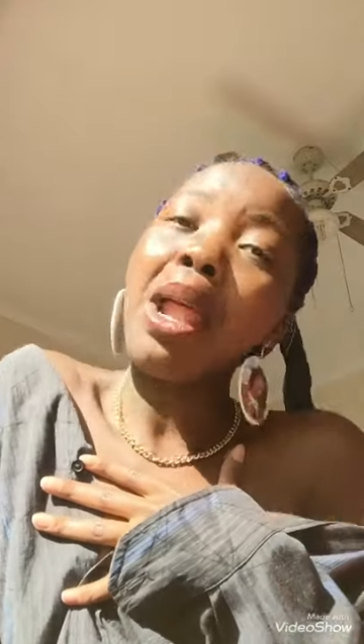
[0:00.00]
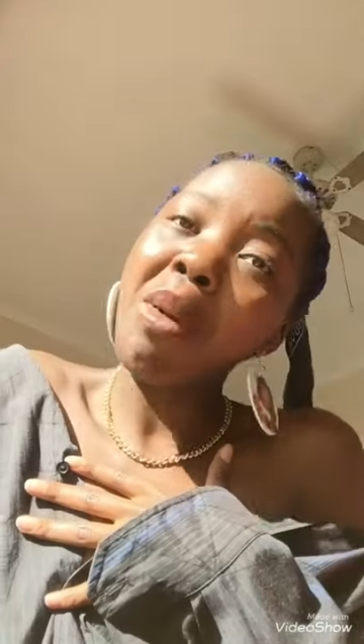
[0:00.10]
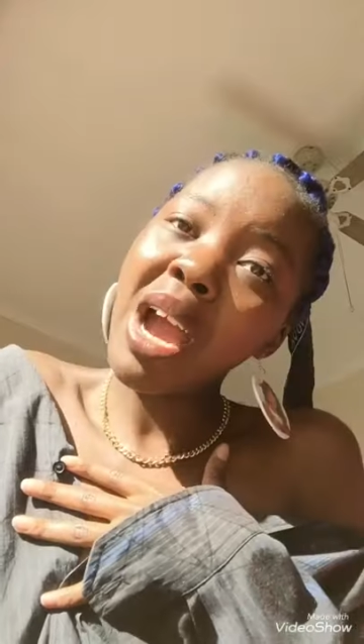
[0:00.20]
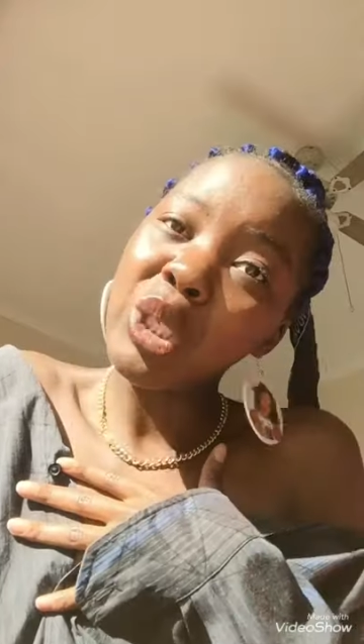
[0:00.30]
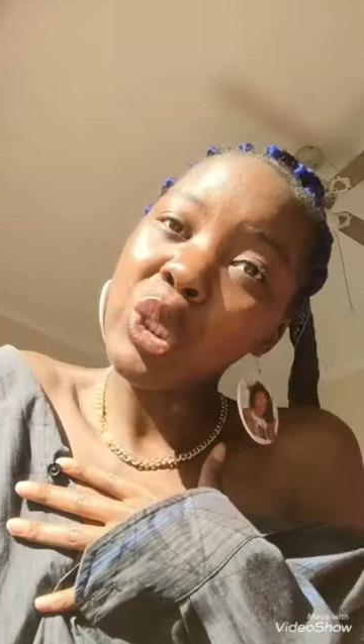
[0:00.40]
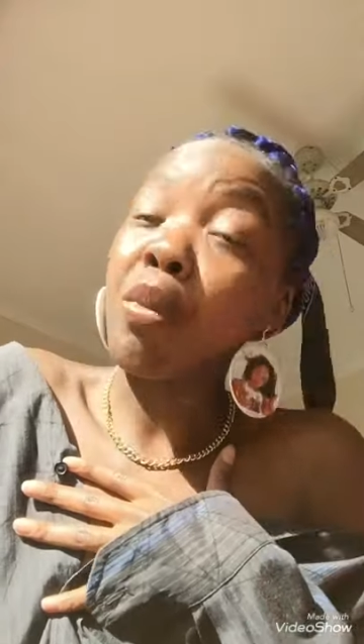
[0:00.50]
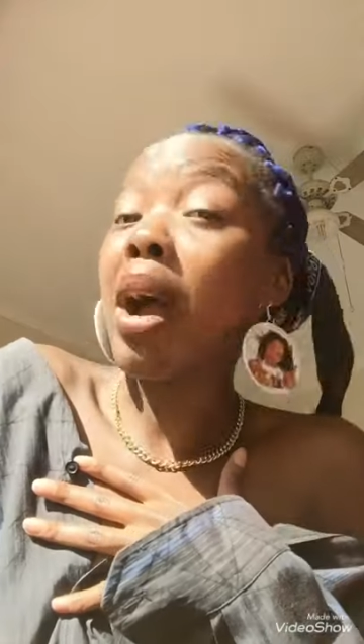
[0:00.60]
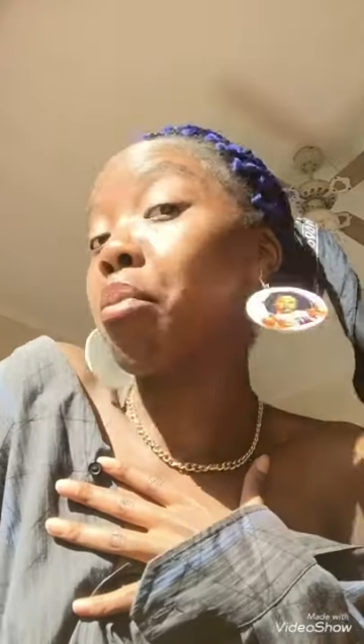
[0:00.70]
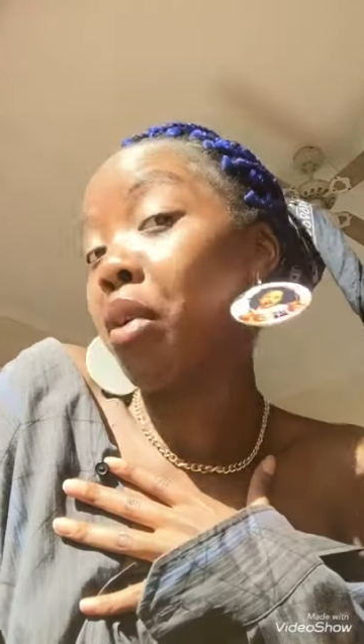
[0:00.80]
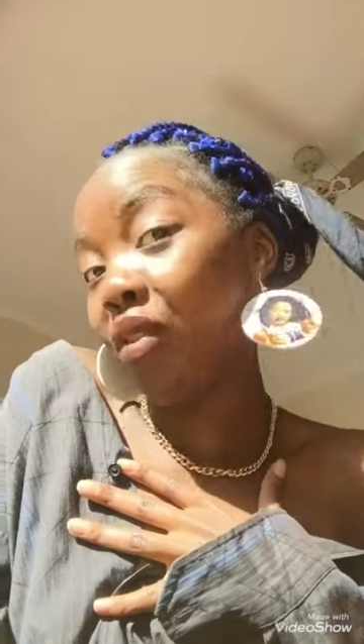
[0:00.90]
And mind you,
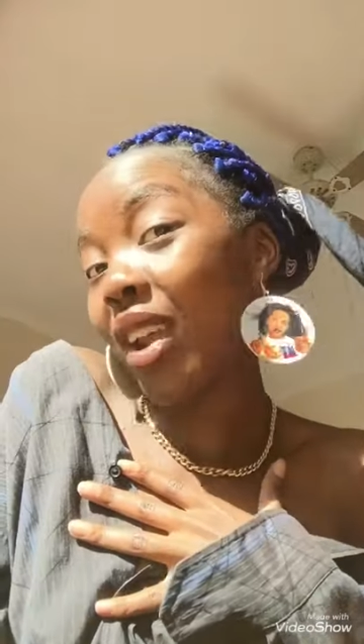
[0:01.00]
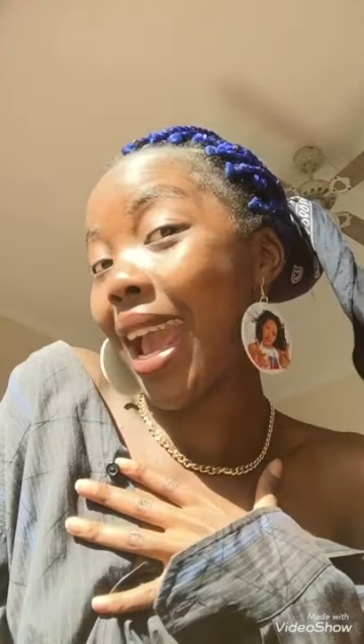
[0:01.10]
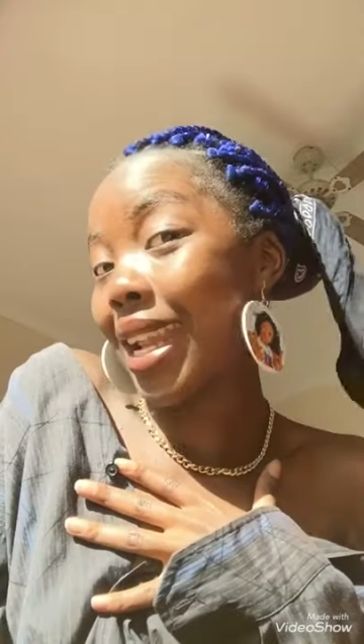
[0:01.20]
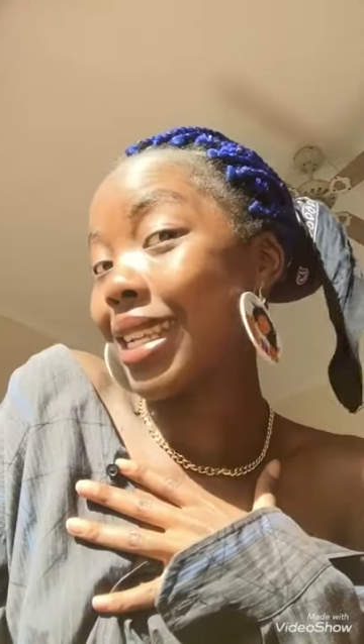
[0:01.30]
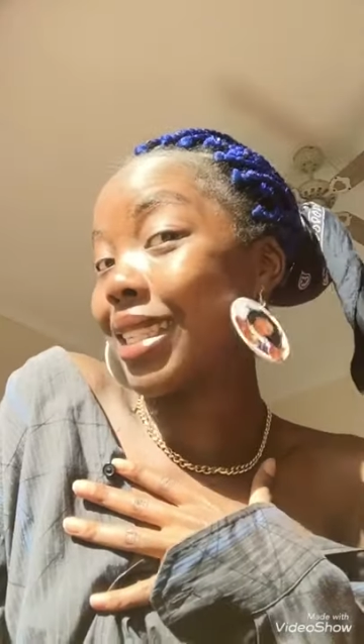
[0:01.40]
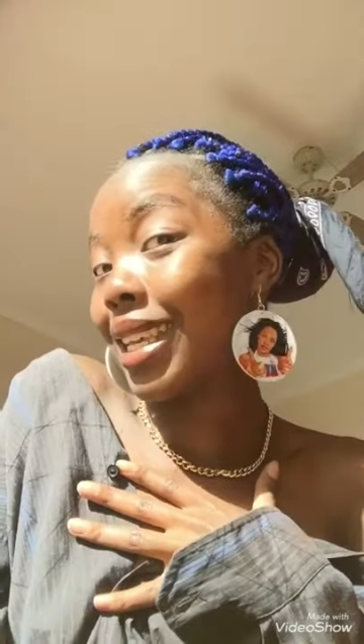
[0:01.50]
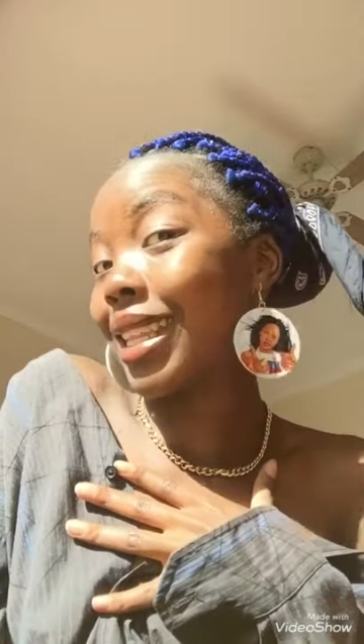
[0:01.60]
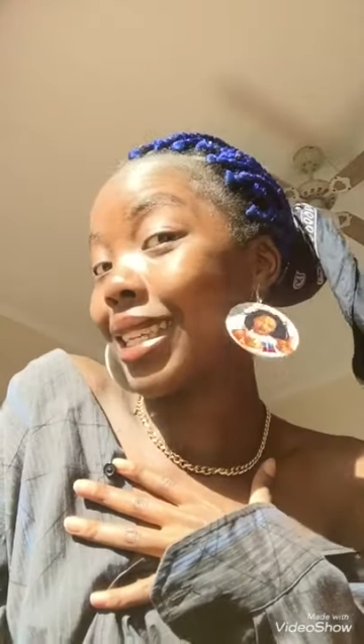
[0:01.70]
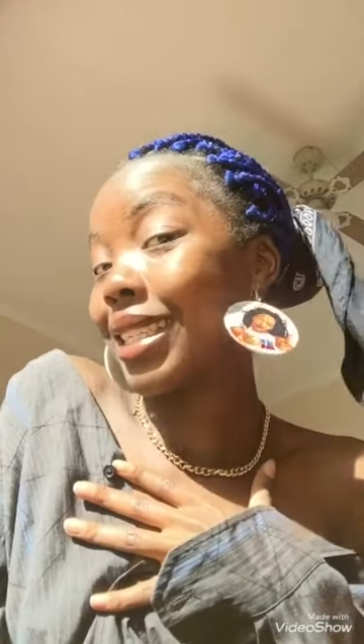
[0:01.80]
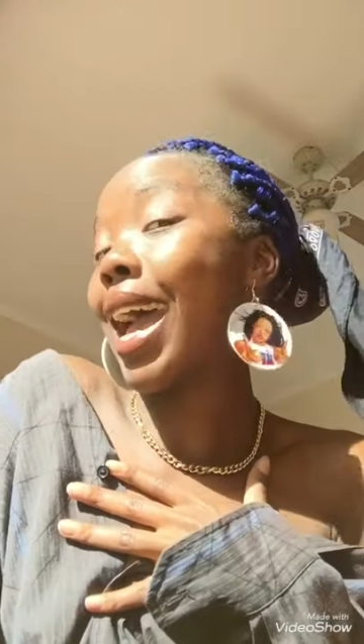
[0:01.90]
my boyfriend hadn't
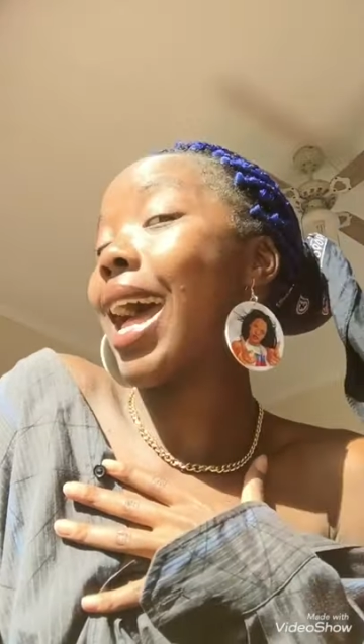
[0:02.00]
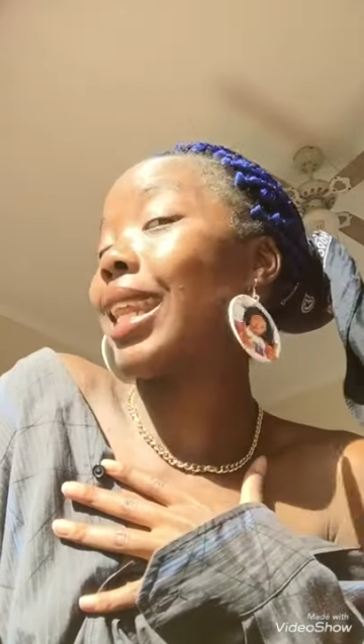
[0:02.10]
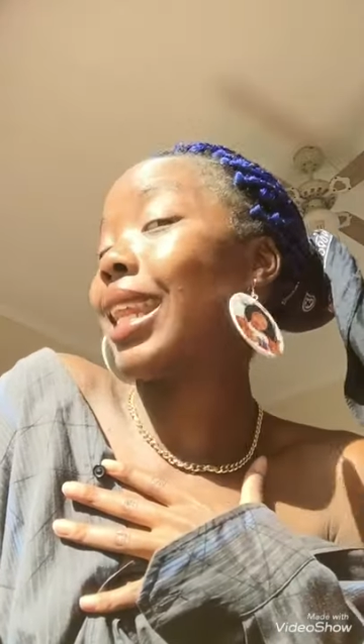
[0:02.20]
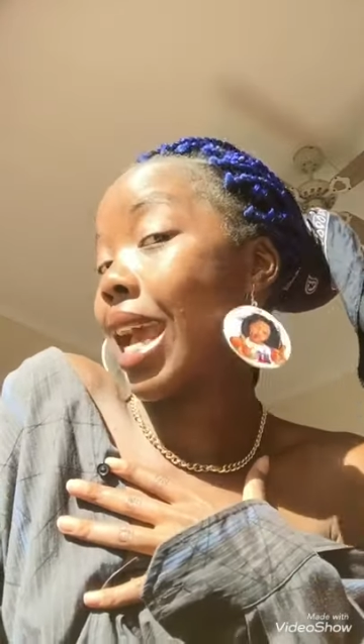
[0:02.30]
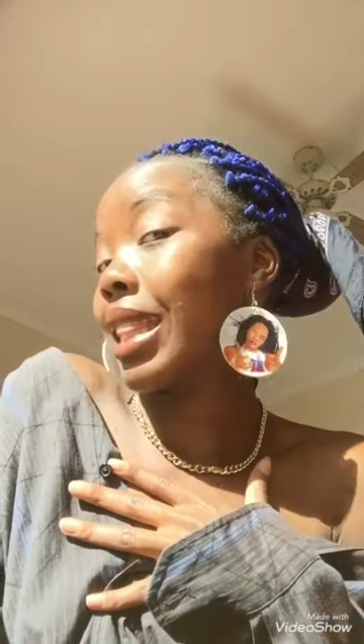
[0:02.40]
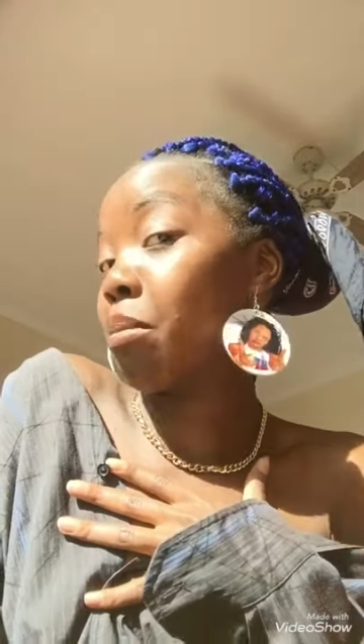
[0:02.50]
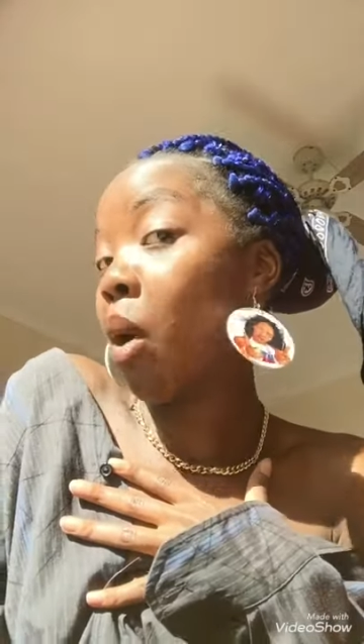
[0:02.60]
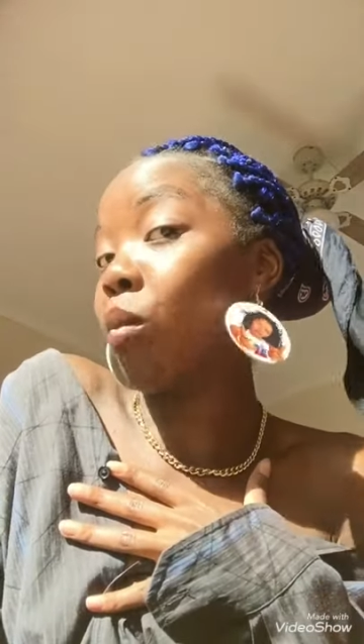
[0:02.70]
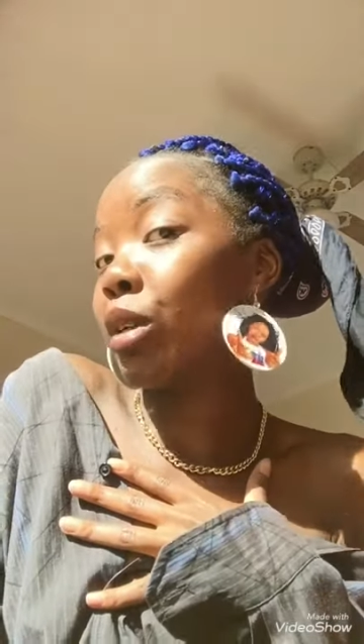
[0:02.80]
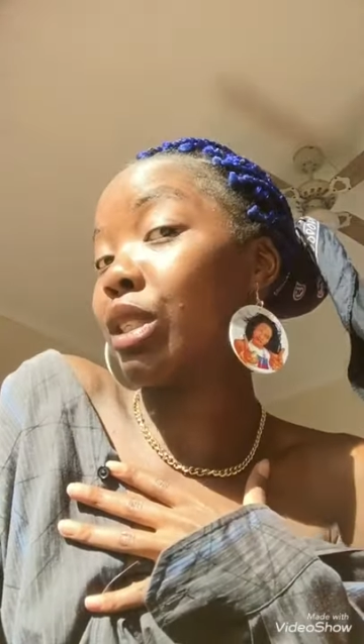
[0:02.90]
seen this at the
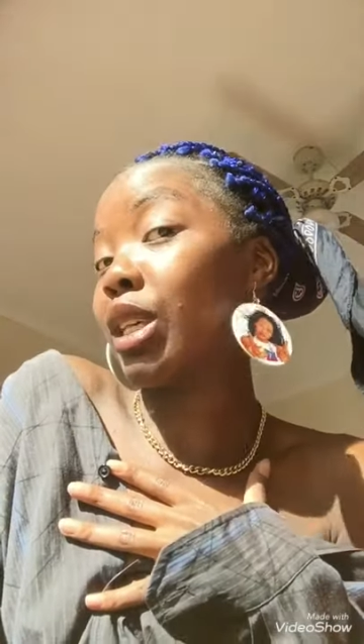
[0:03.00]
moment.